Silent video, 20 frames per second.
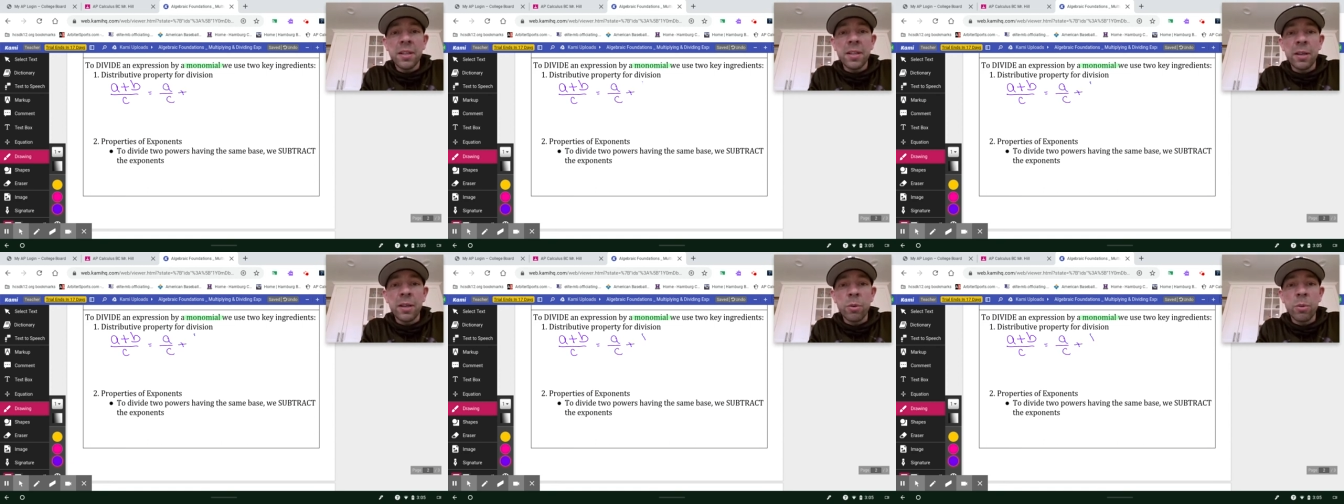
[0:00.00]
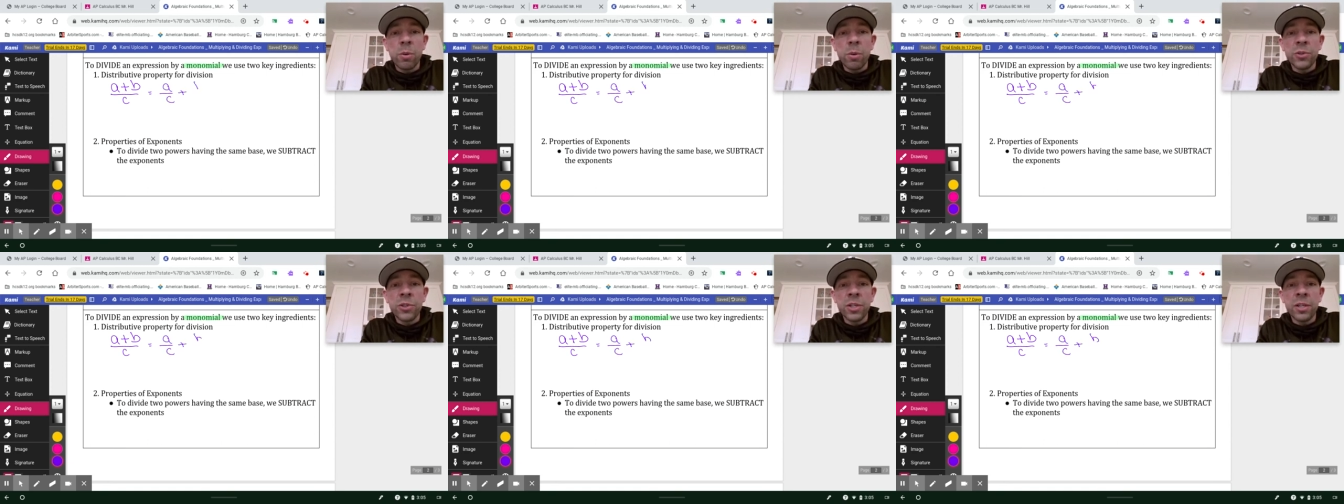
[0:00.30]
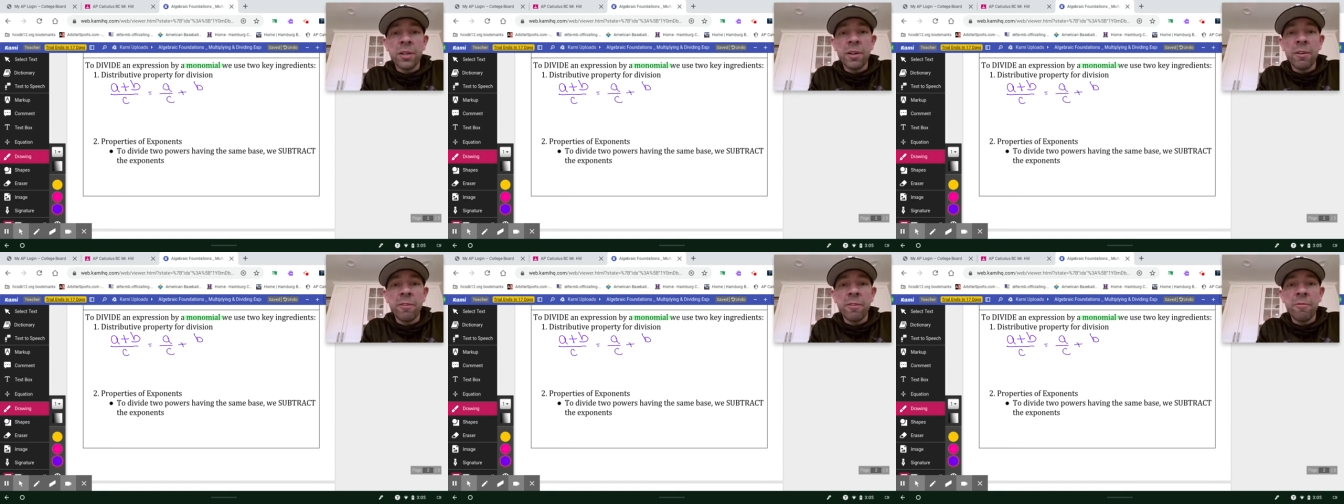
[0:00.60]
the
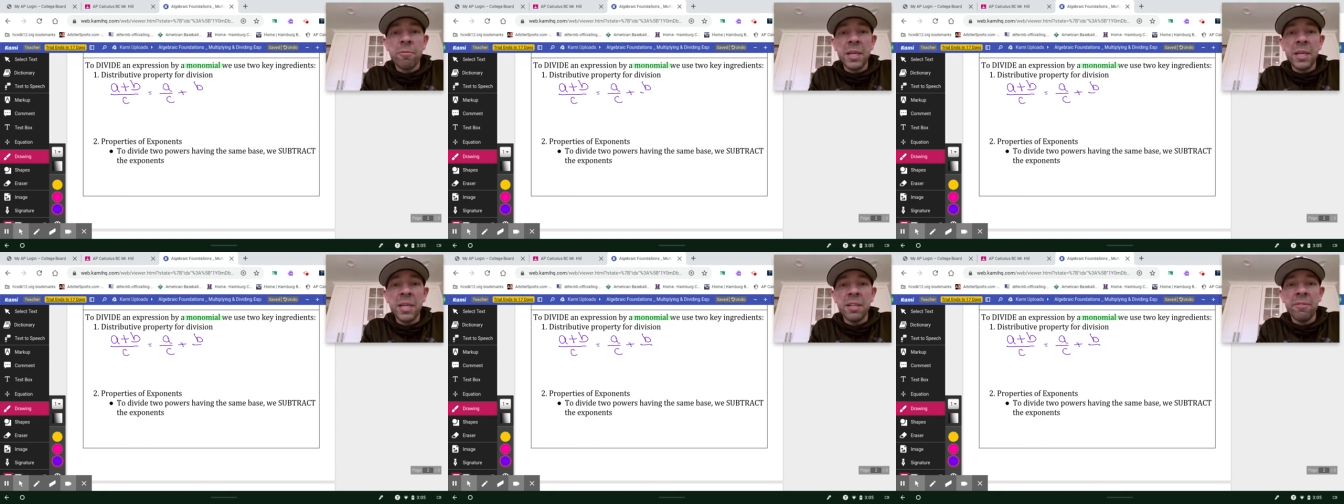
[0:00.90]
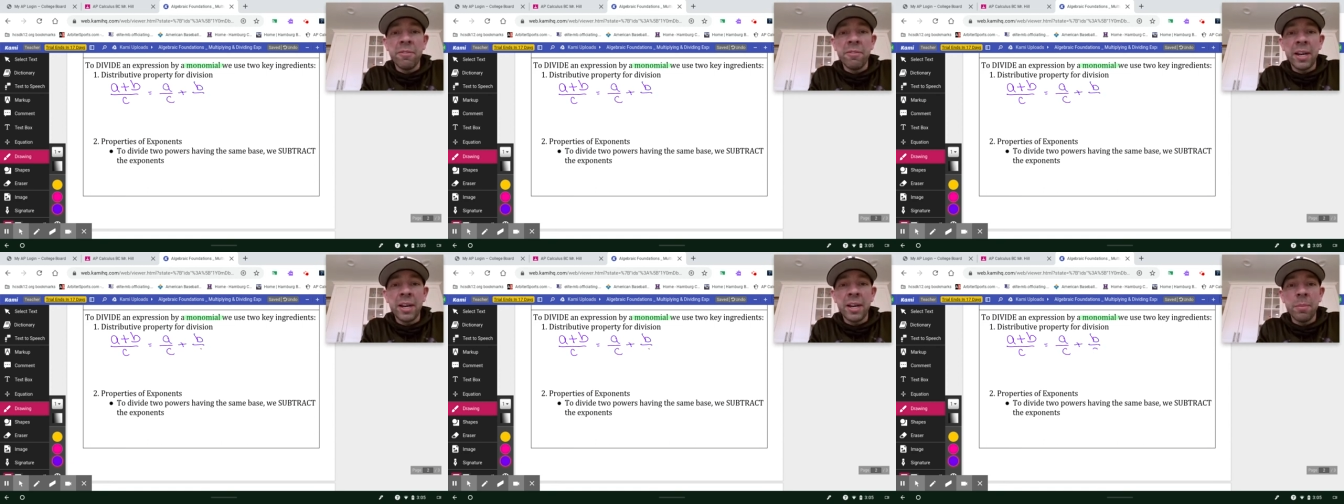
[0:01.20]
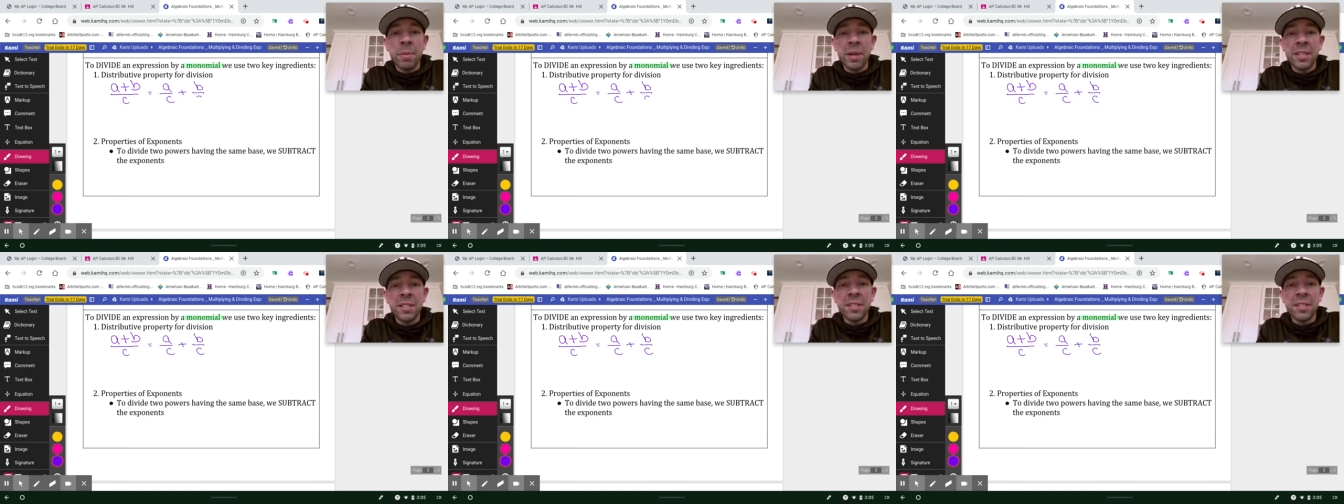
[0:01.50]
quotient of B
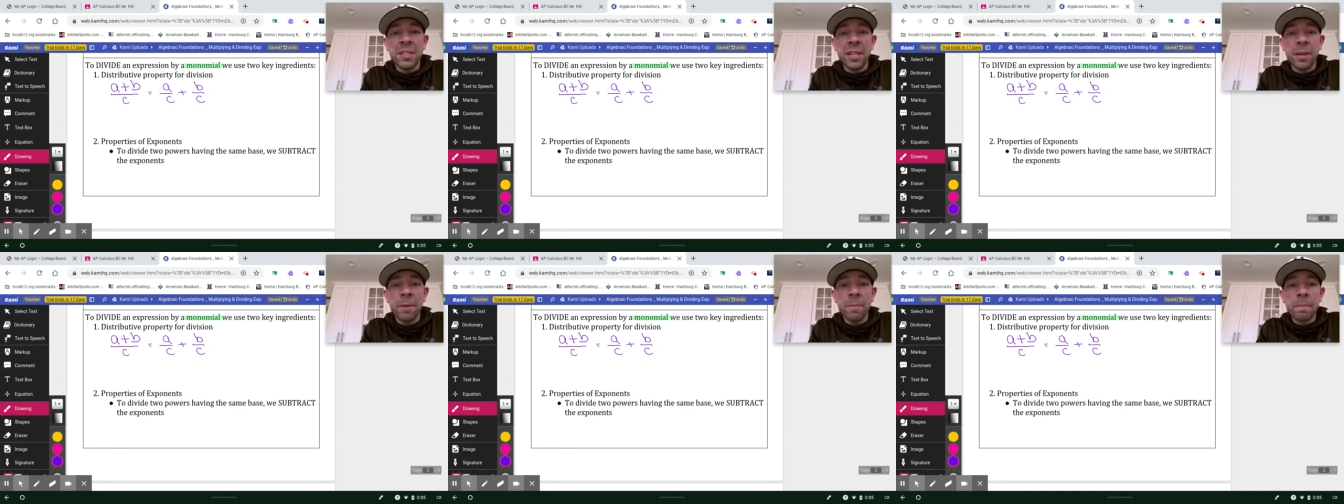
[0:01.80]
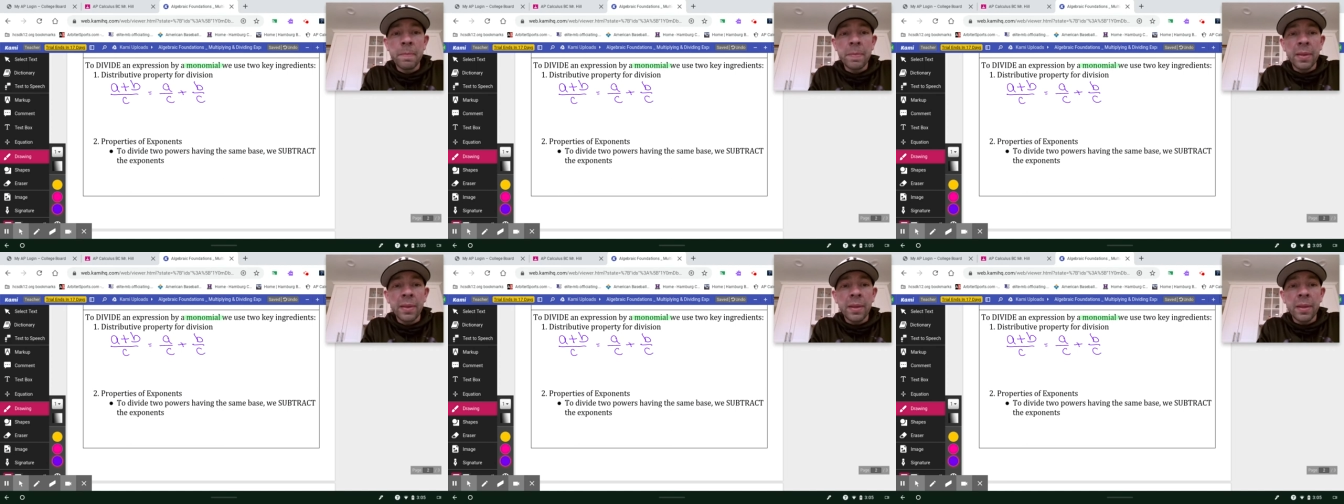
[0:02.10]
divided by C.